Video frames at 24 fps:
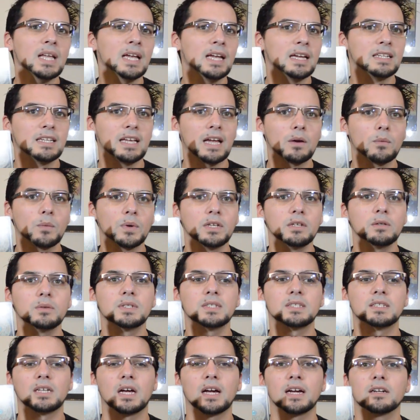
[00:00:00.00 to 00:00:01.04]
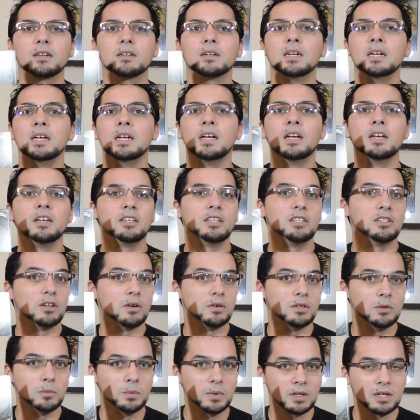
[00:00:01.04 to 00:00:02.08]
and get what you desire.
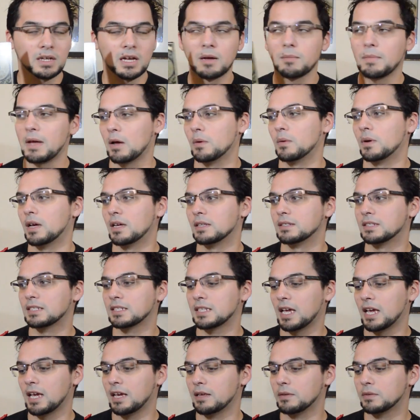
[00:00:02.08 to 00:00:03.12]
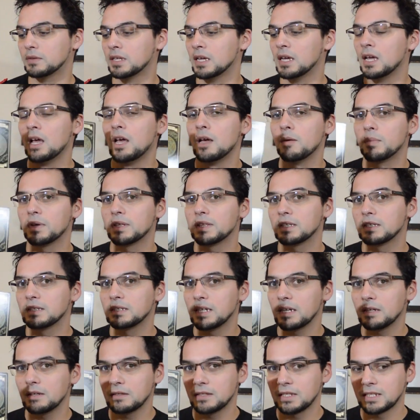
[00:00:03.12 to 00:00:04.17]
You will come out unscathed. But the
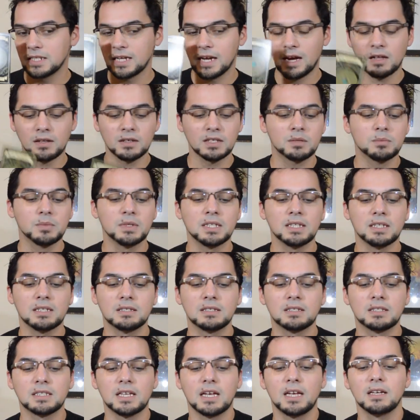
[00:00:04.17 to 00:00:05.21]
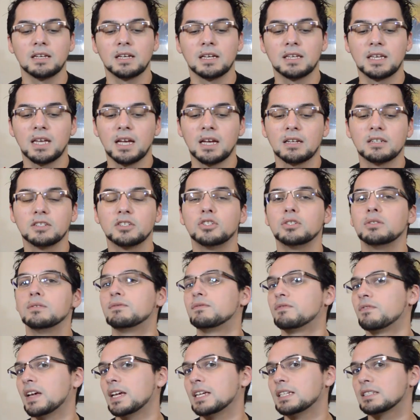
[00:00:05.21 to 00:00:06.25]
Talisman is saying, again, to
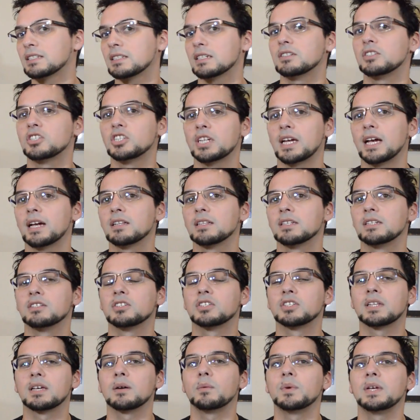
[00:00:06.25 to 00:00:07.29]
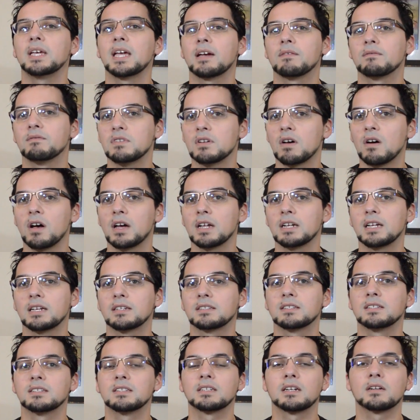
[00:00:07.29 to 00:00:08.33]
face a challenge that we have not
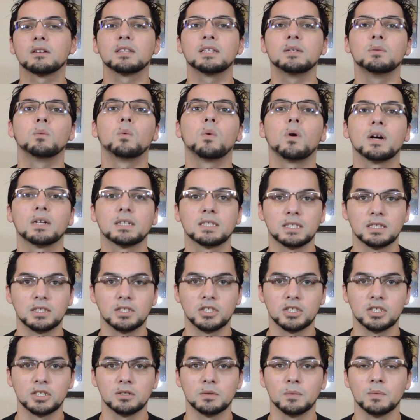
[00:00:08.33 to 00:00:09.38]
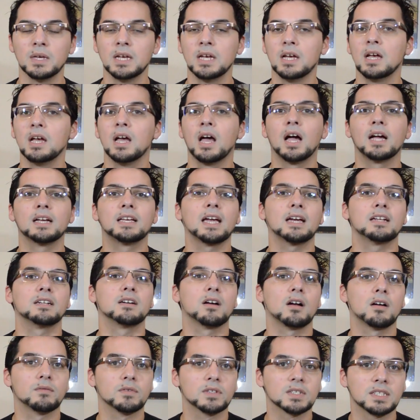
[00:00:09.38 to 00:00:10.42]
necessarily wanted to. Again,
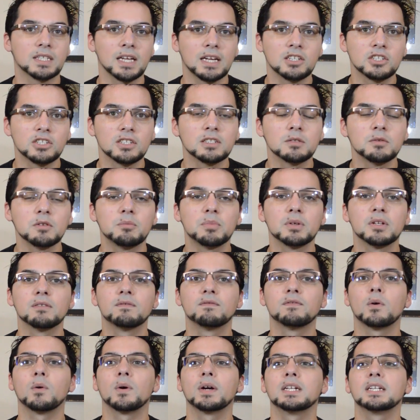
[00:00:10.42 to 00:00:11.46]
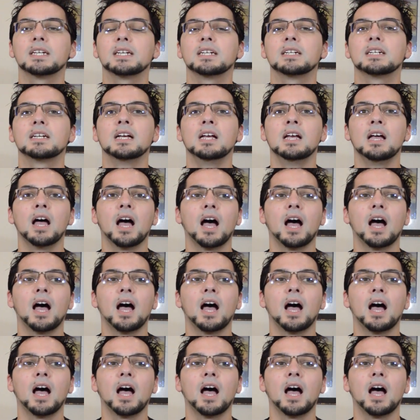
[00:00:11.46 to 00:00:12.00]
conversations we've been avoiding,